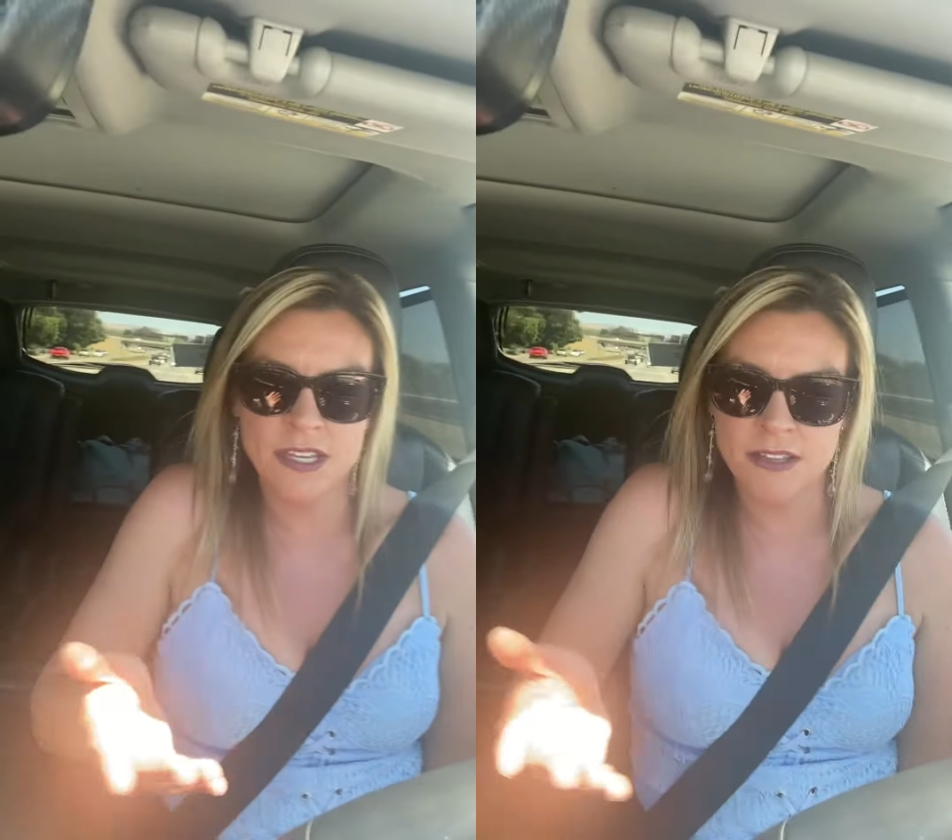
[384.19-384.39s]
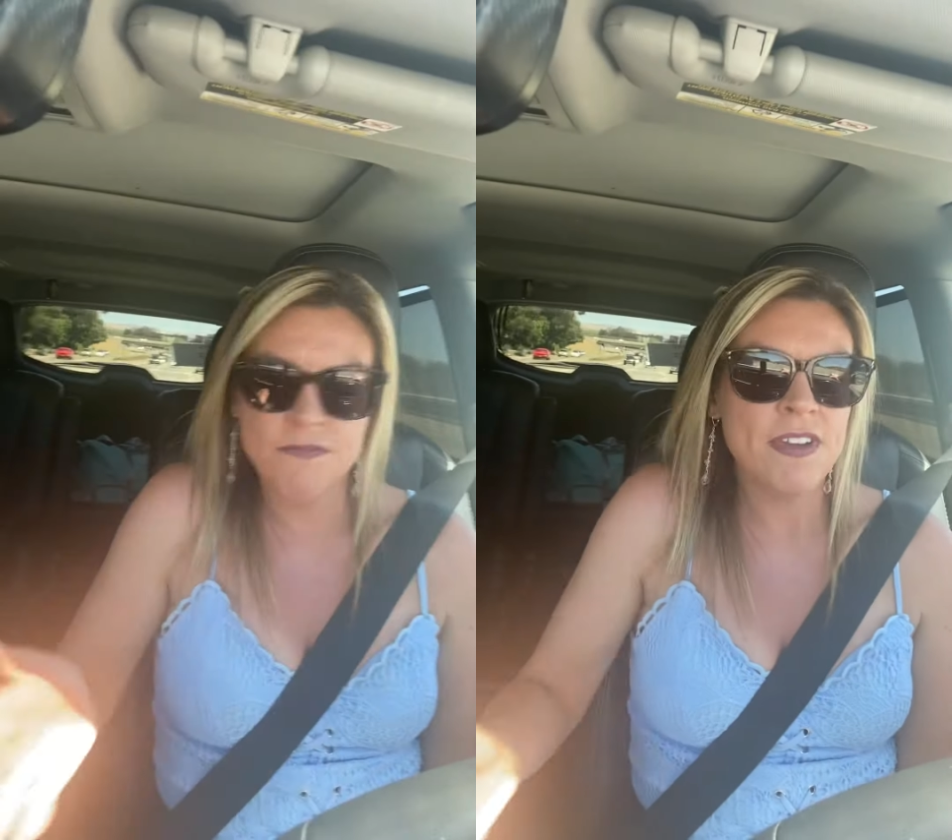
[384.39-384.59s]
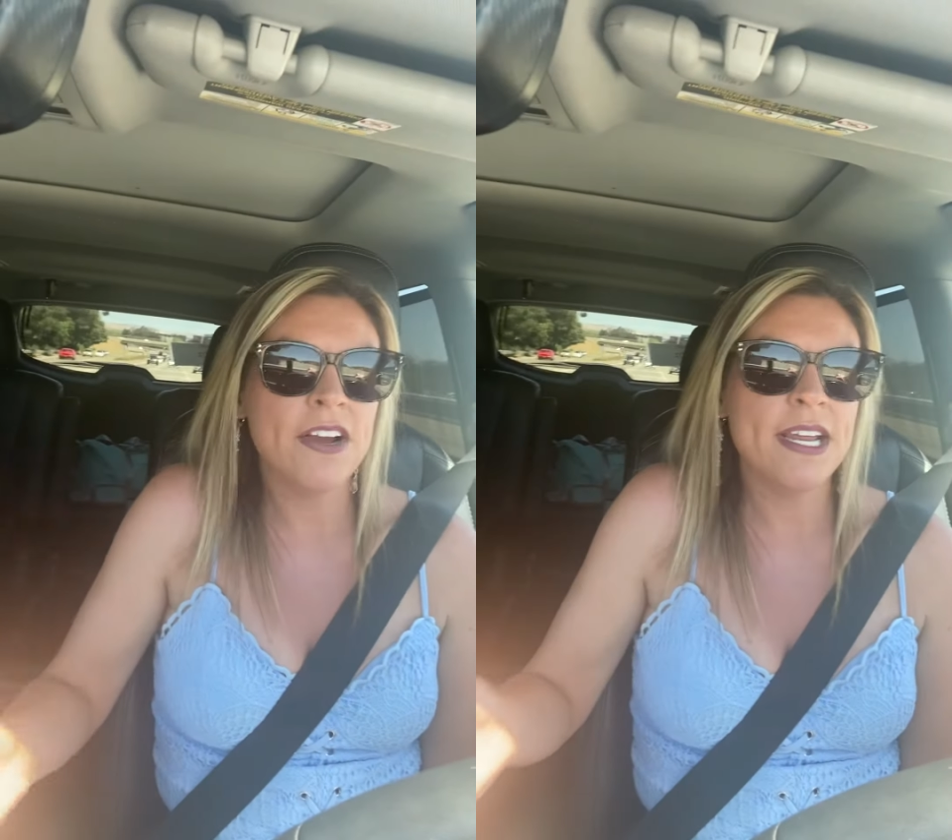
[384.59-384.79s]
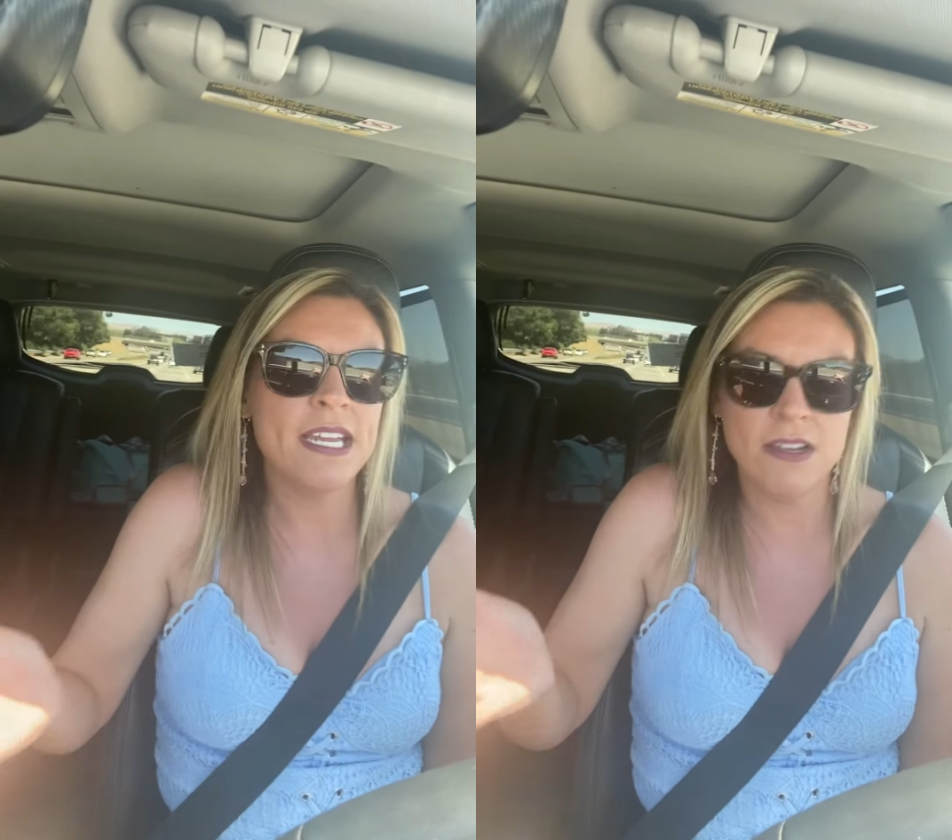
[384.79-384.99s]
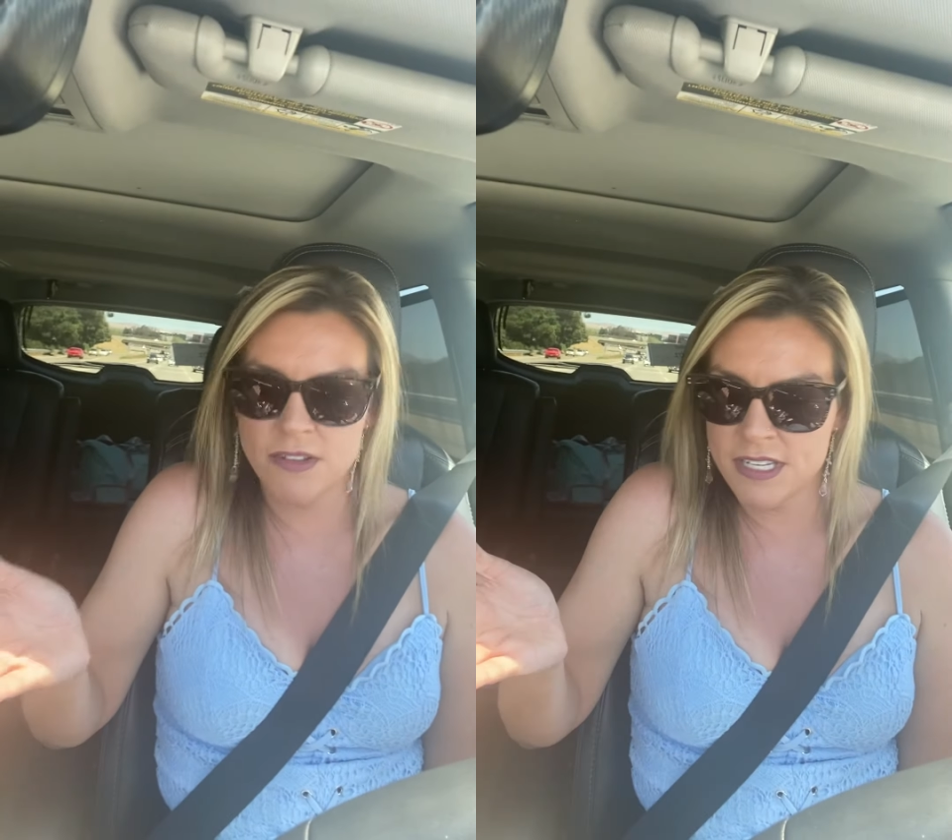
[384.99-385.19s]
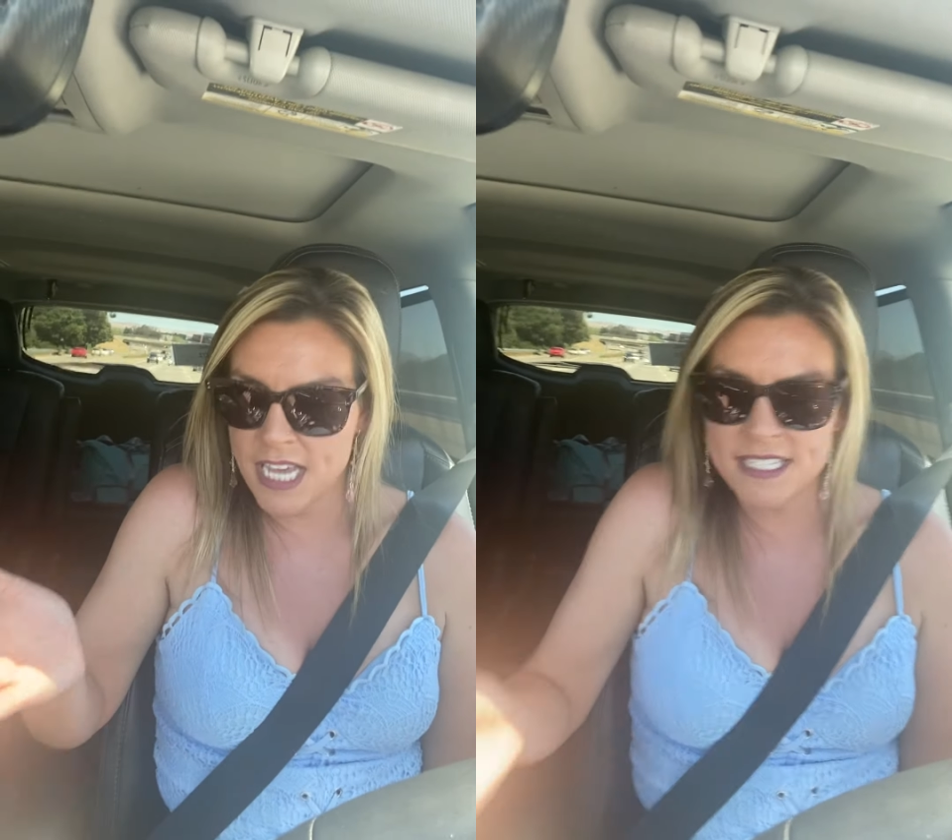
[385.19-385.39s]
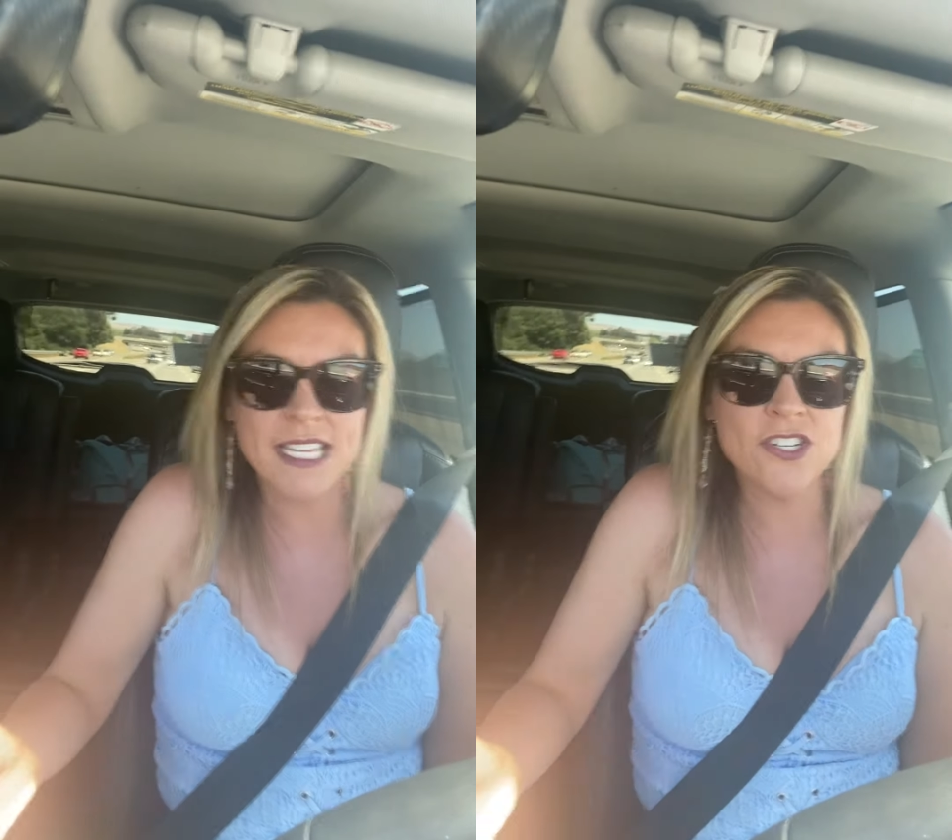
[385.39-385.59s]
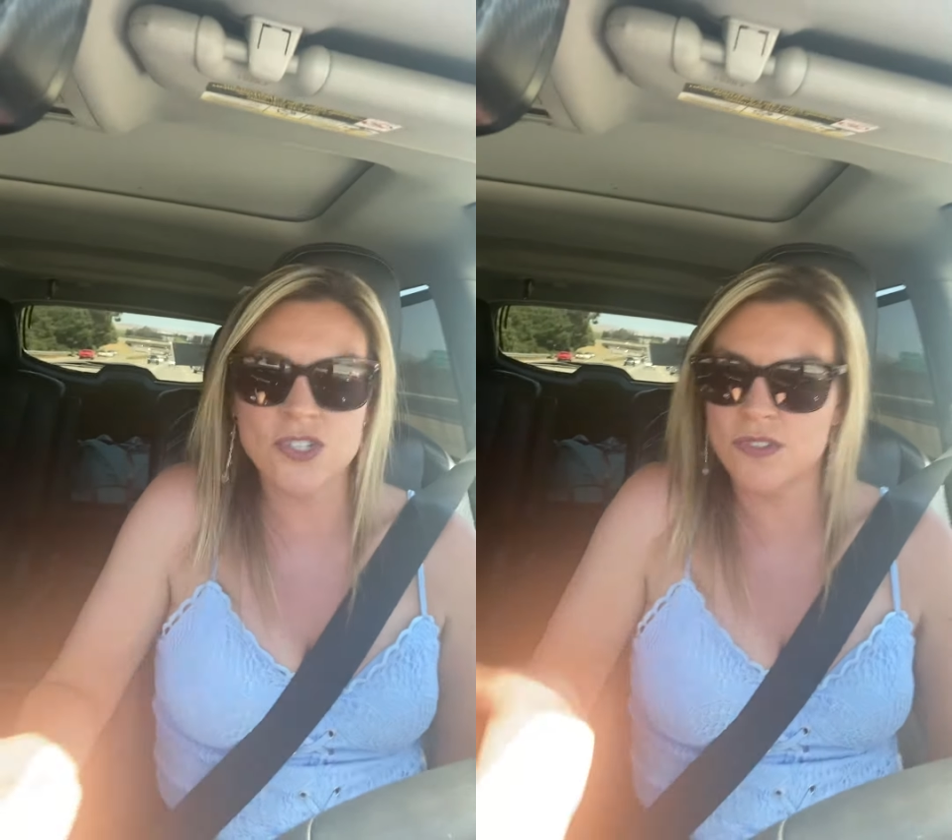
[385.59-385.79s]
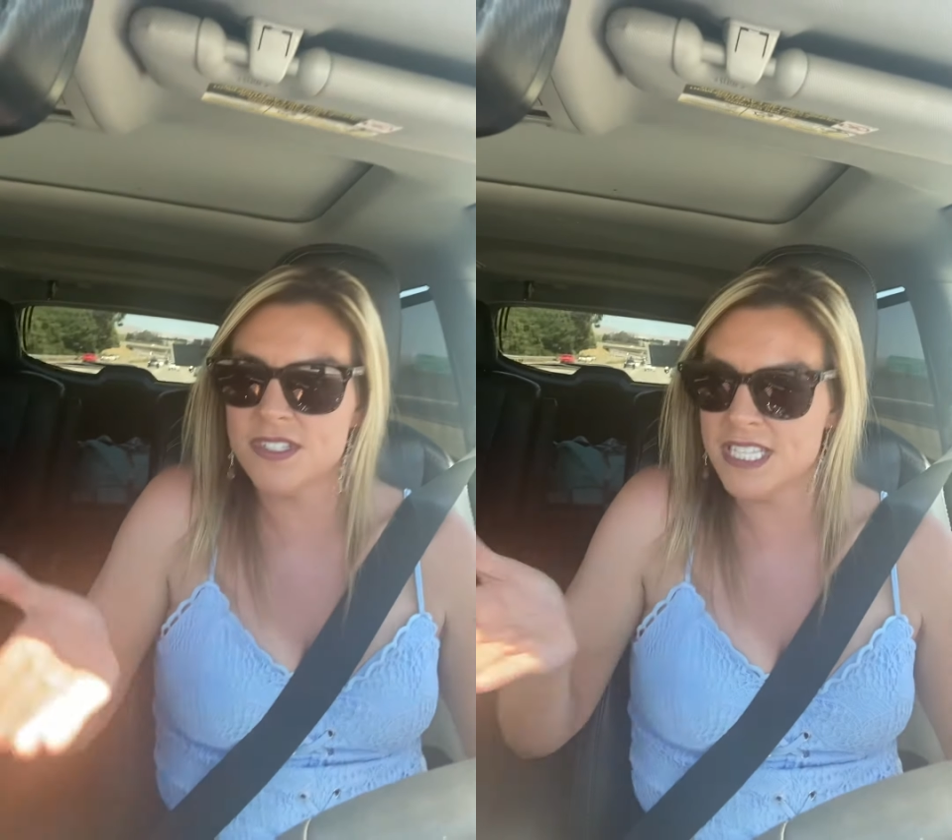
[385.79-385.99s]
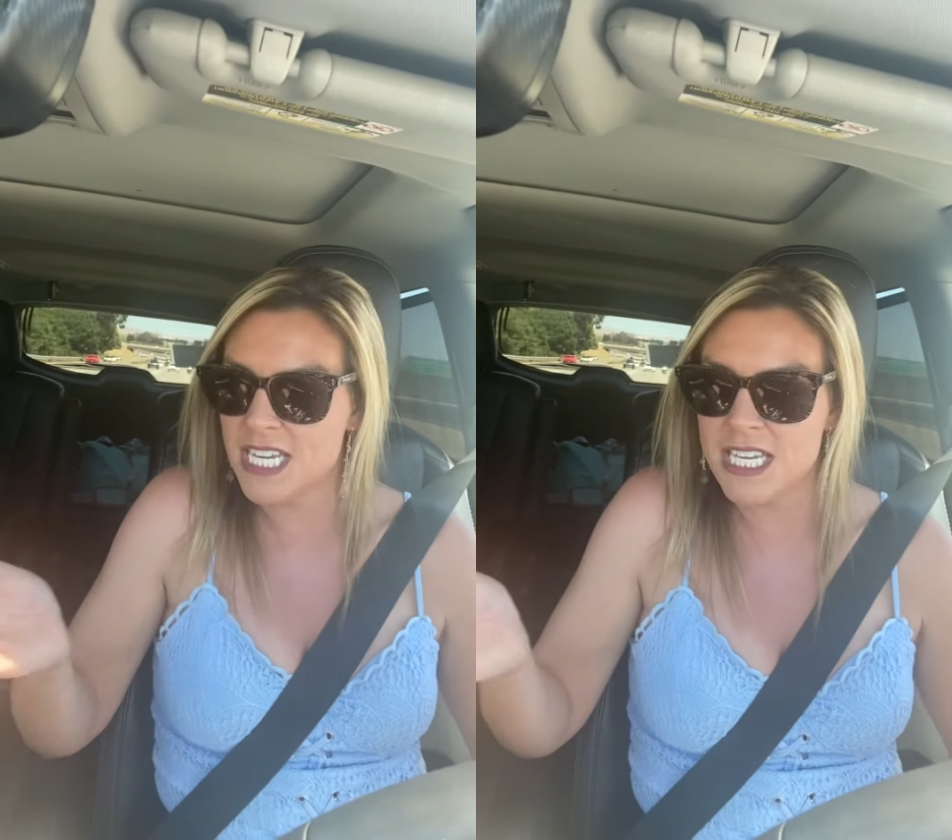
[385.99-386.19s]
the very
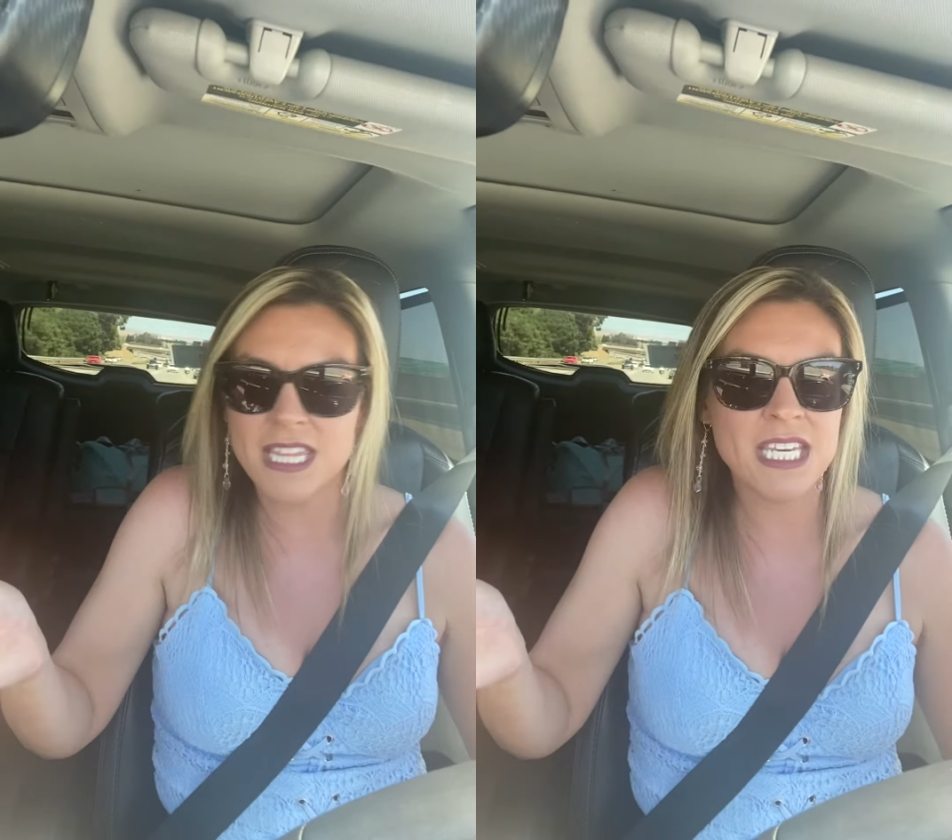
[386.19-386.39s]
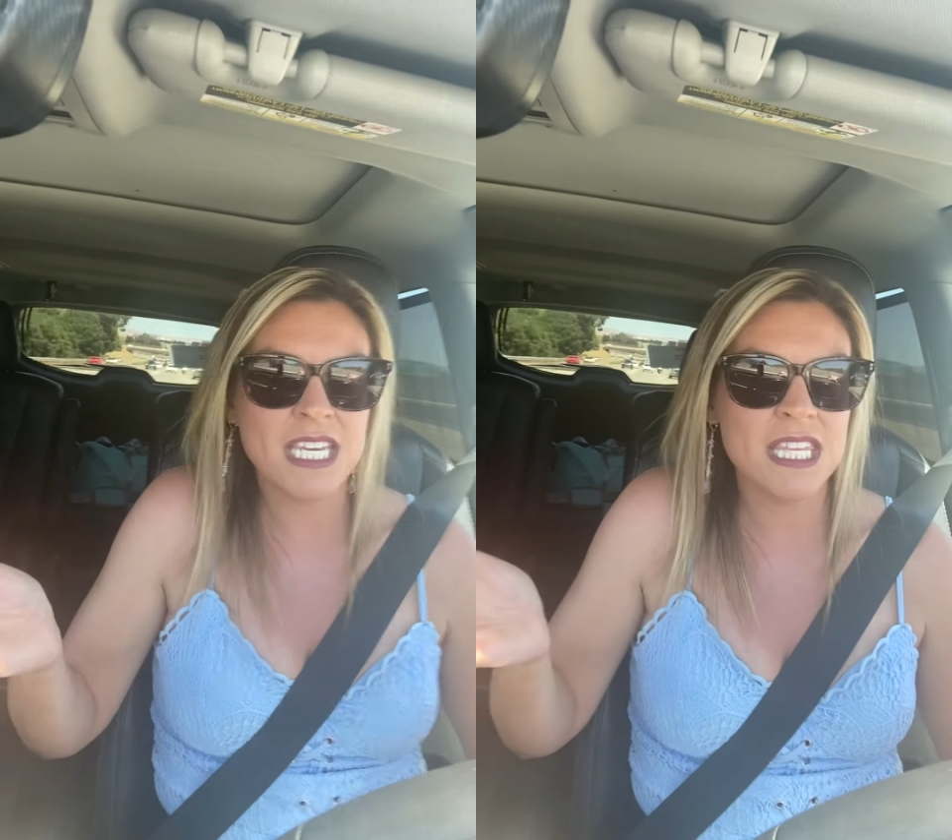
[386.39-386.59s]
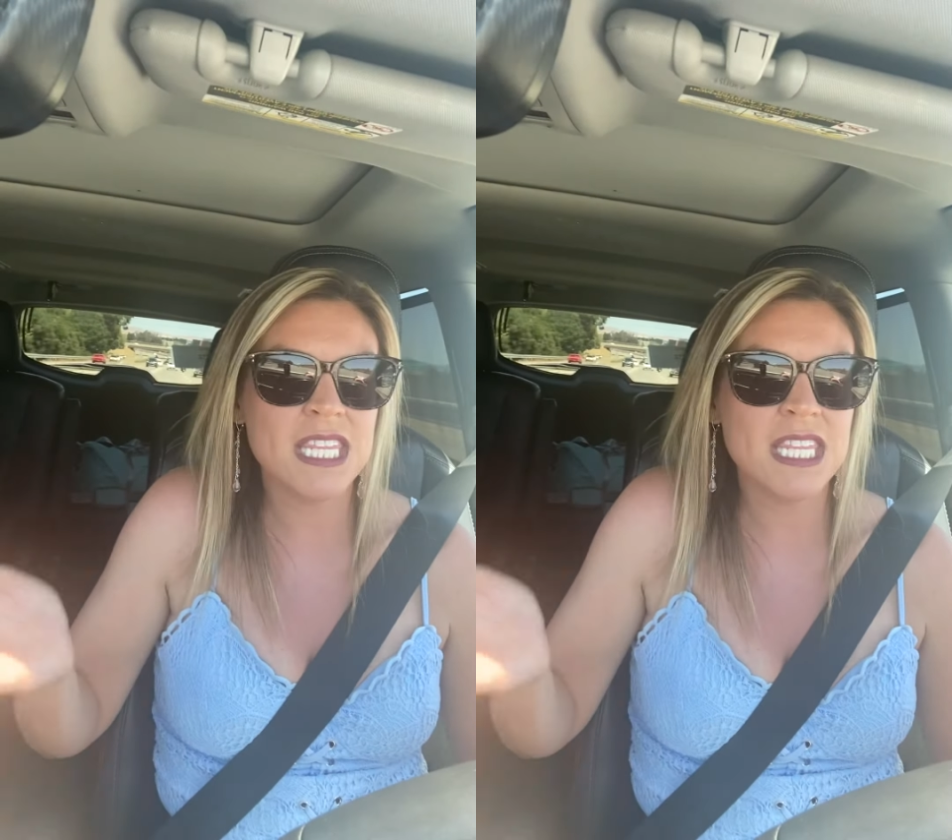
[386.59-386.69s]
essentials, the, the,